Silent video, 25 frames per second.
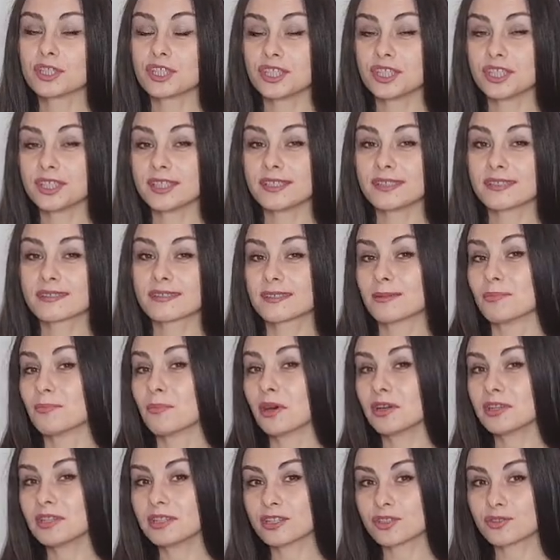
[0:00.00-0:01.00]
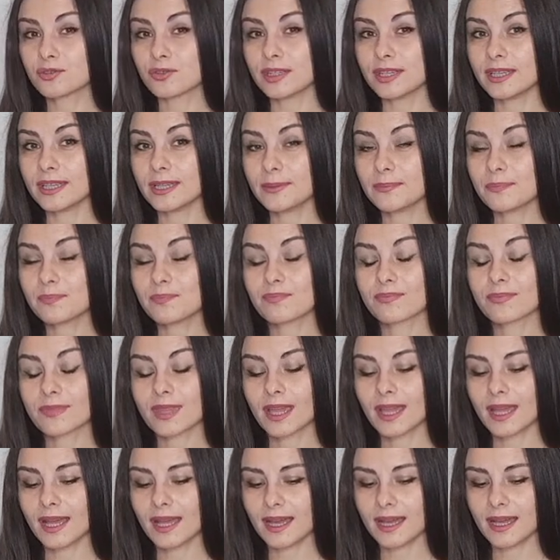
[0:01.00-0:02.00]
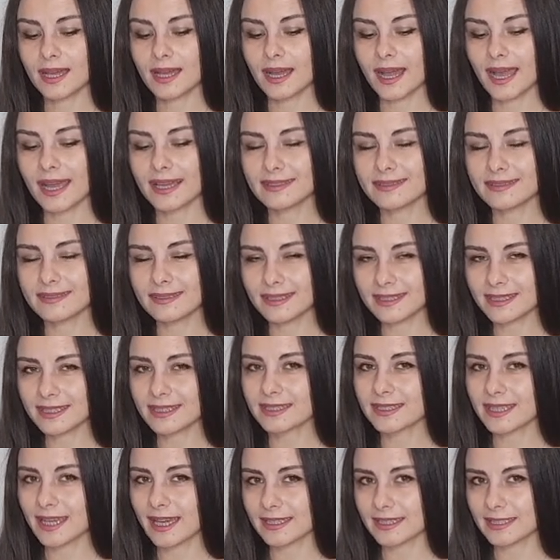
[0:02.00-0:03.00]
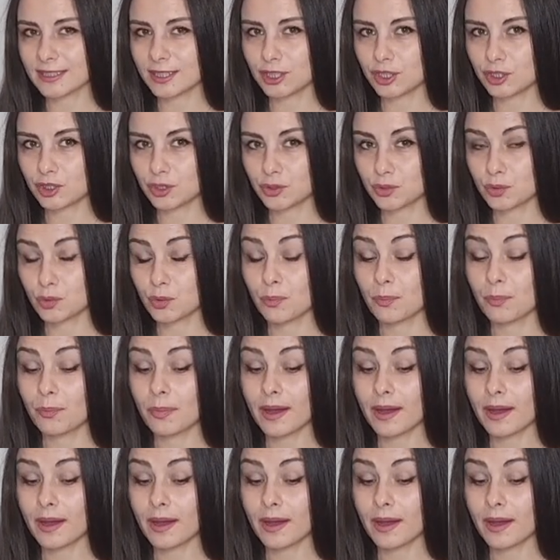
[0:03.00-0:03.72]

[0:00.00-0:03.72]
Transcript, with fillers: is the money tree, uh, I think it had an issue.